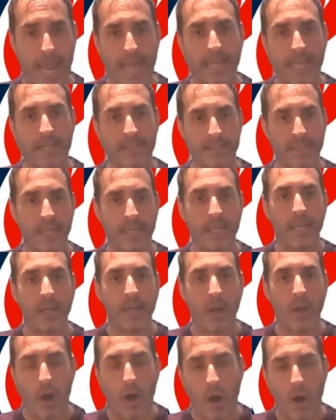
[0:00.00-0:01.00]
and
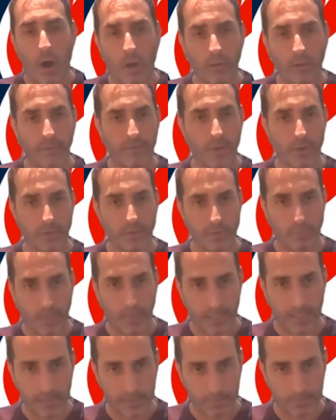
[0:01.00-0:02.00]
exceeded all of those
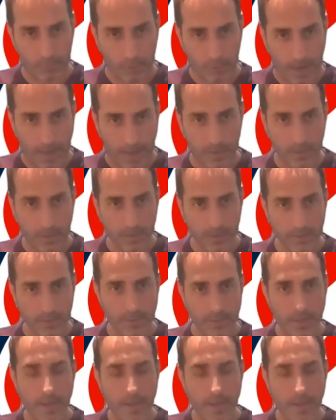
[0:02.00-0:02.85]
risk parameters.